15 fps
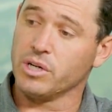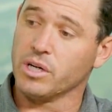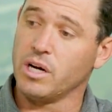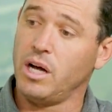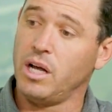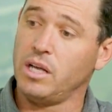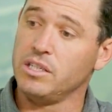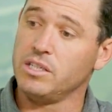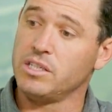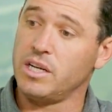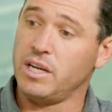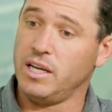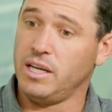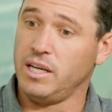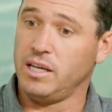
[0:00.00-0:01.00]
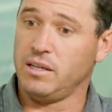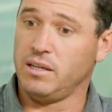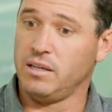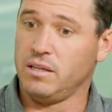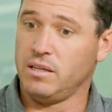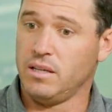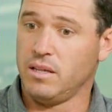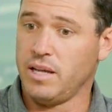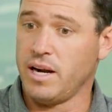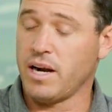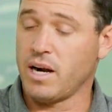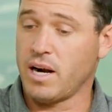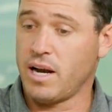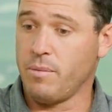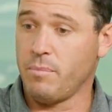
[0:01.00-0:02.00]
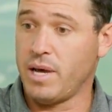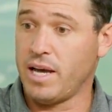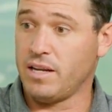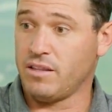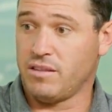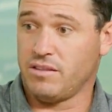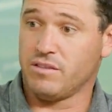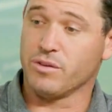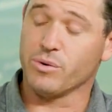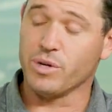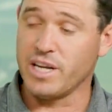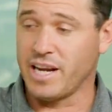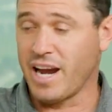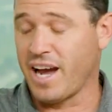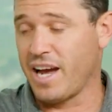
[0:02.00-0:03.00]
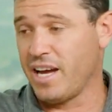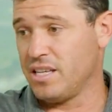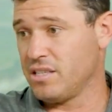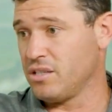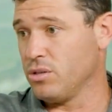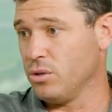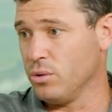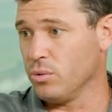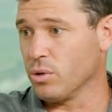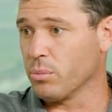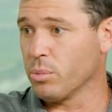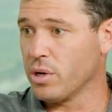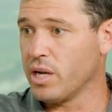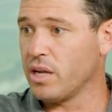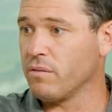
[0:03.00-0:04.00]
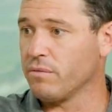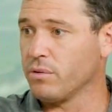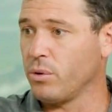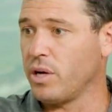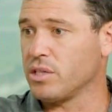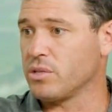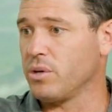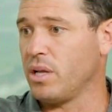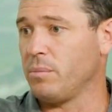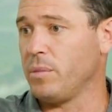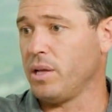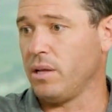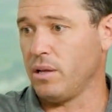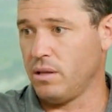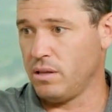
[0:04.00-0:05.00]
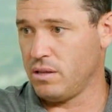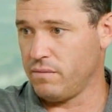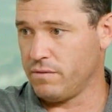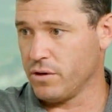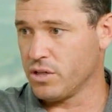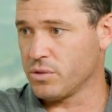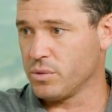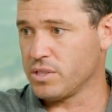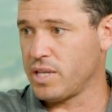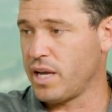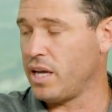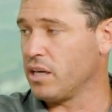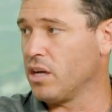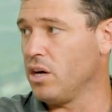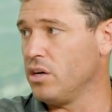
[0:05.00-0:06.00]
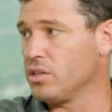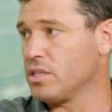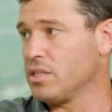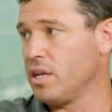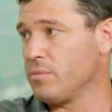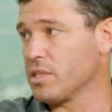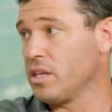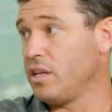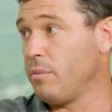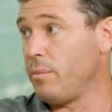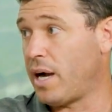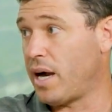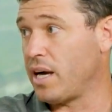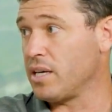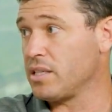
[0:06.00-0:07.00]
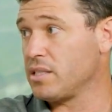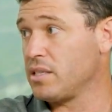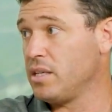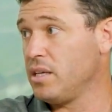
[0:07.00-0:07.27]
college, and there I met 3 guys who were pretty influential on me. First was the head coach. His name's Clint Myers.